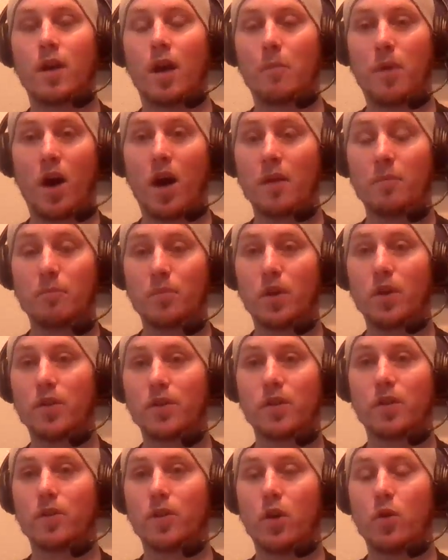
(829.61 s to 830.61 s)
upon
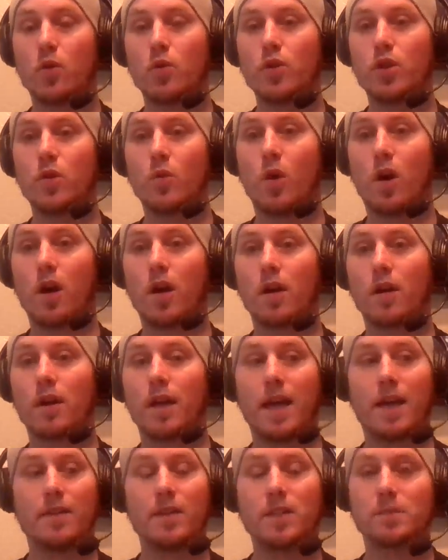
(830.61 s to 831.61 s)
birth, you'll know who you
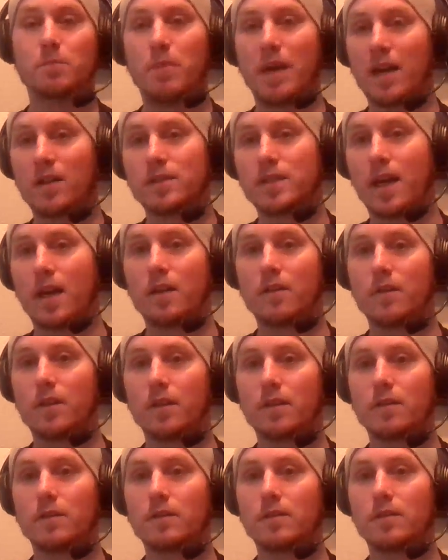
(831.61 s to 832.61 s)
are and just bounce out of
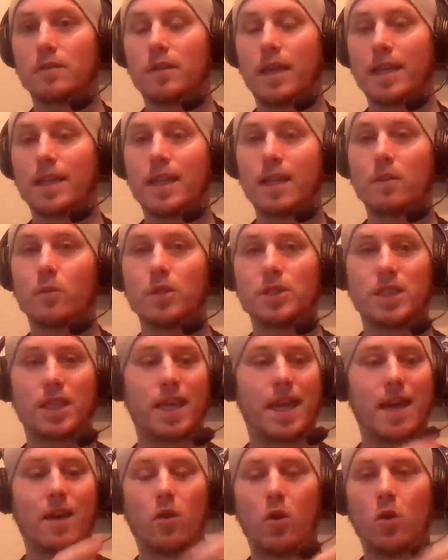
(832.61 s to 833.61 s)
it. Like, in other words,
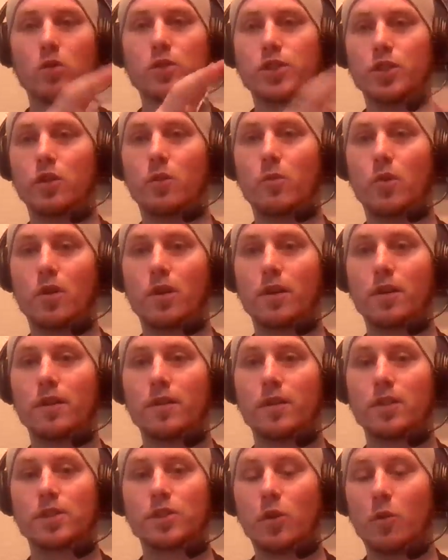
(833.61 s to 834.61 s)
it can't hold you no more.
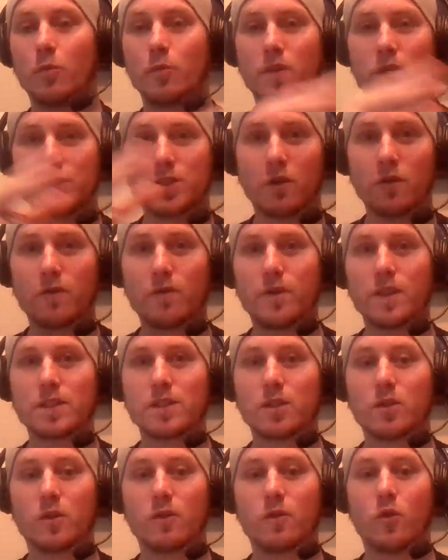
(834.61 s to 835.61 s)
There's no
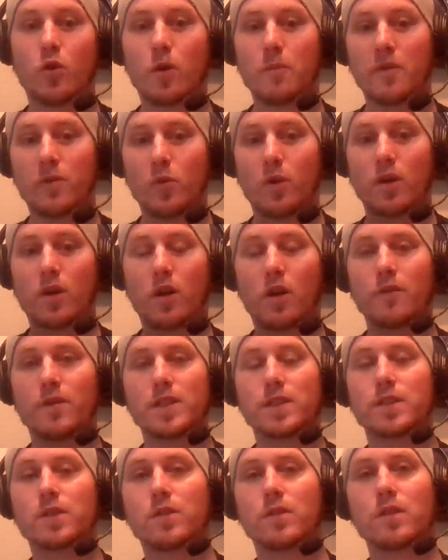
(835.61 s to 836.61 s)
physical form, if you want to call it
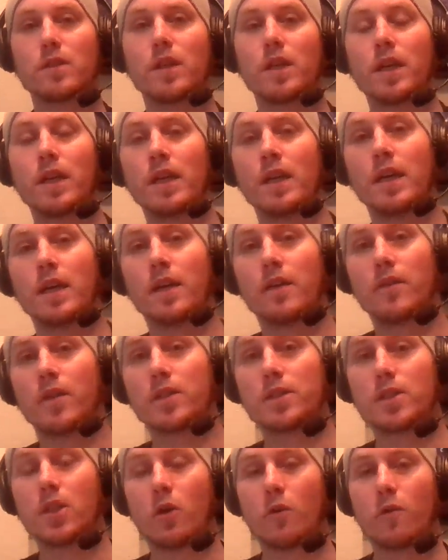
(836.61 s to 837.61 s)
physical.
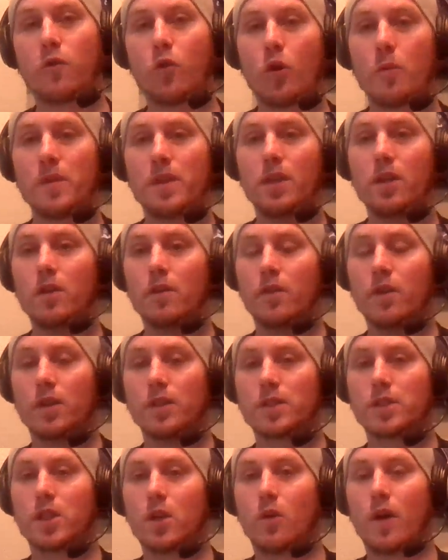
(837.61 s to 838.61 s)
There's no form in the
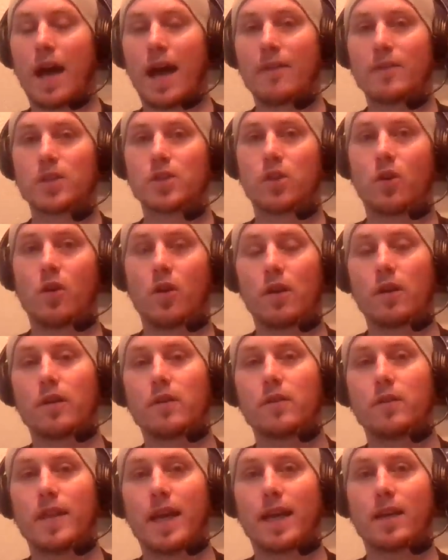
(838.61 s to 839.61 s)
universe, no
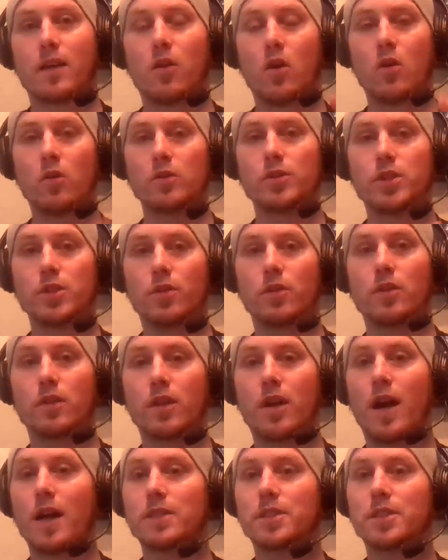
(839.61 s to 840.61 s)
avatar that can hold your
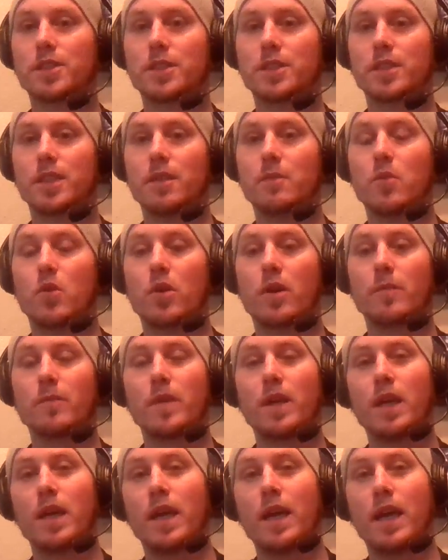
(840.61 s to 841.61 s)
consciousness anymore.
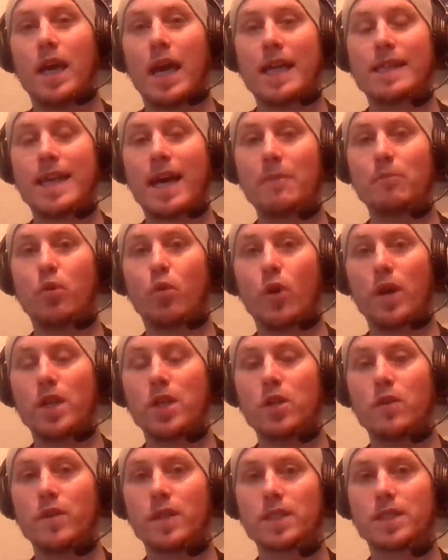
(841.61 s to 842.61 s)
At that point,
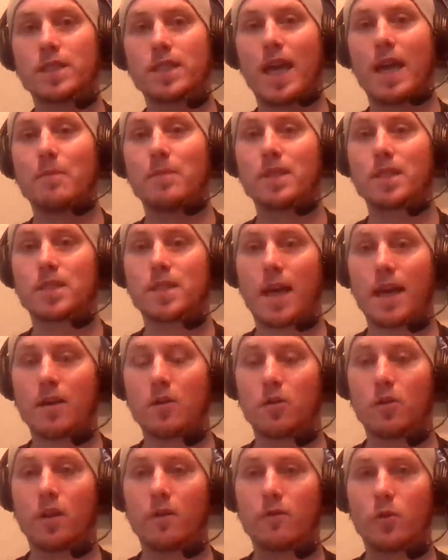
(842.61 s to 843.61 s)
you've escaped the
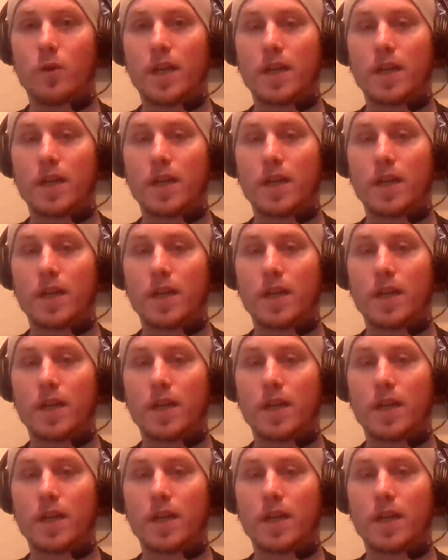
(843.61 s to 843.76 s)
cycle of